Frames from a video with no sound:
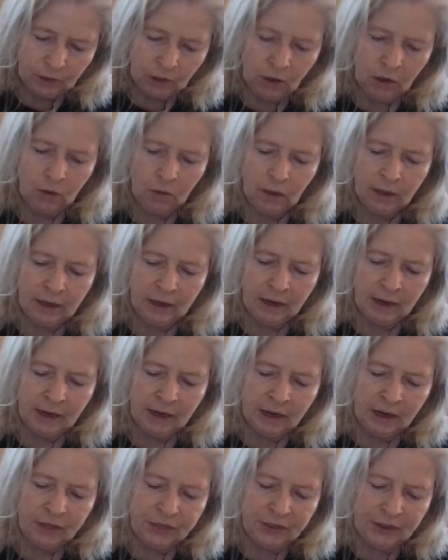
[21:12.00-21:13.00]
You know, and,
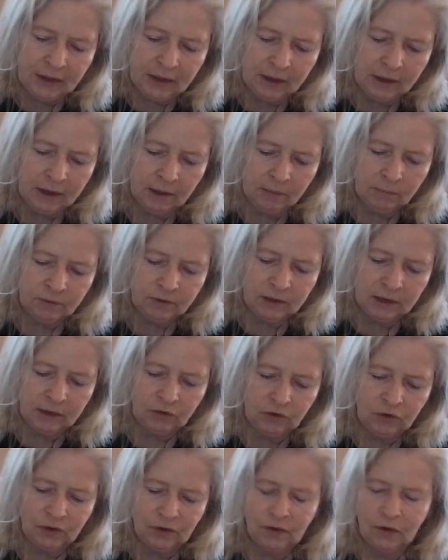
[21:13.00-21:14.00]
and I think it comes
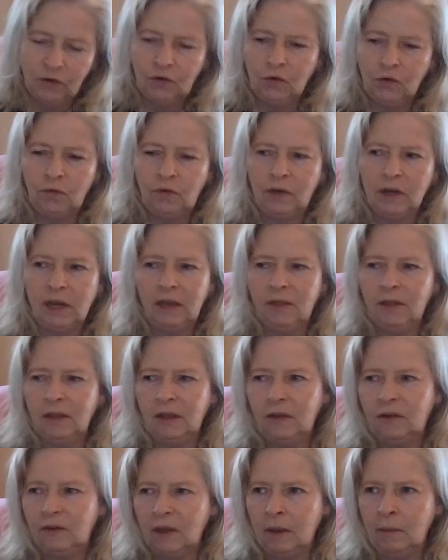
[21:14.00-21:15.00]
down, she says, you take
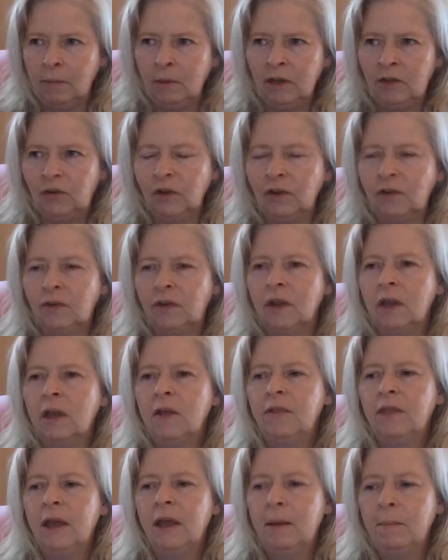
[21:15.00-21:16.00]
these images
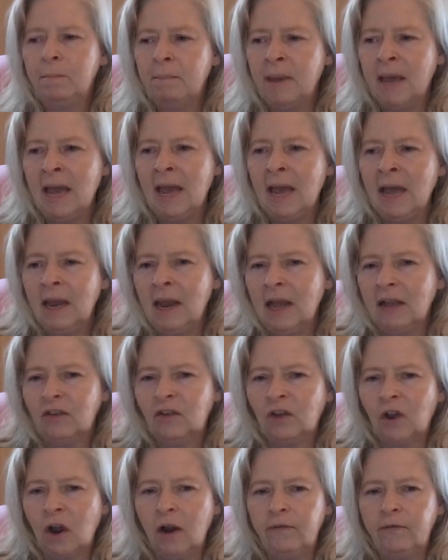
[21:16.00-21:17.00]
that man
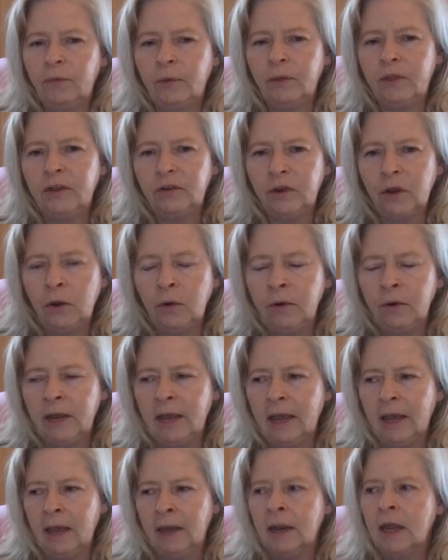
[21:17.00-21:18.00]
has carved with his own
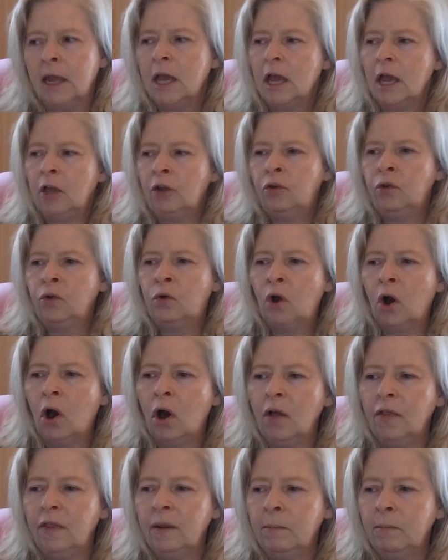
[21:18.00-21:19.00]
hand, and you
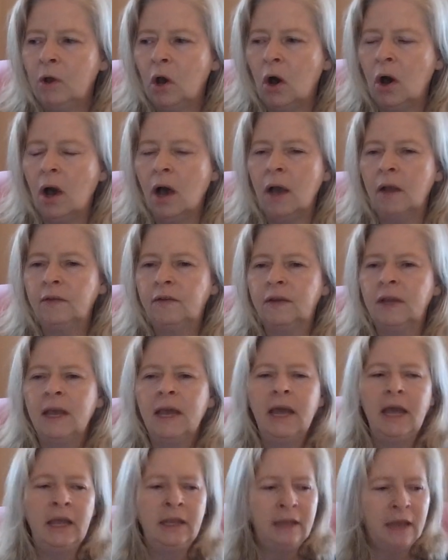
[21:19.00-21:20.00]
call them gods,
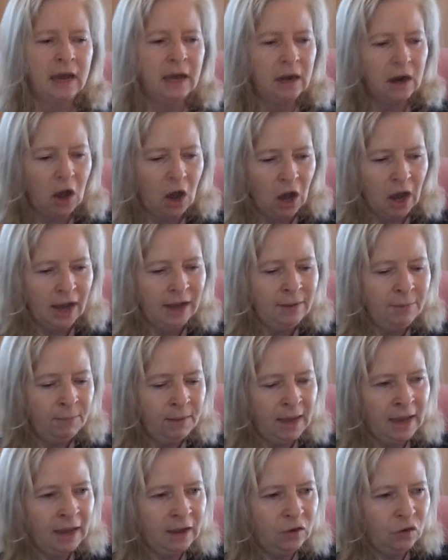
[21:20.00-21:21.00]
and yet I
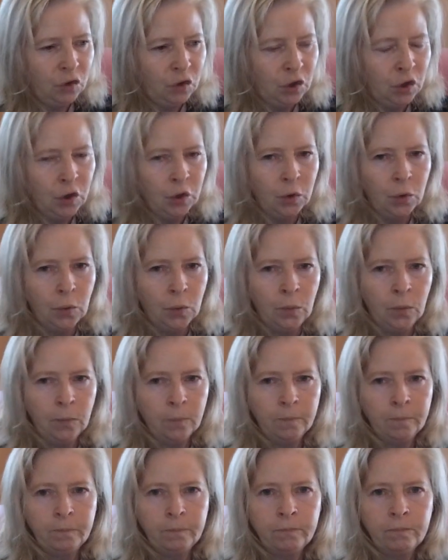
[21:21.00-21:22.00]
made you,
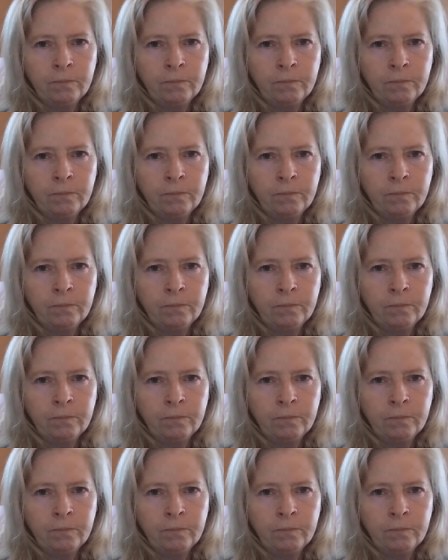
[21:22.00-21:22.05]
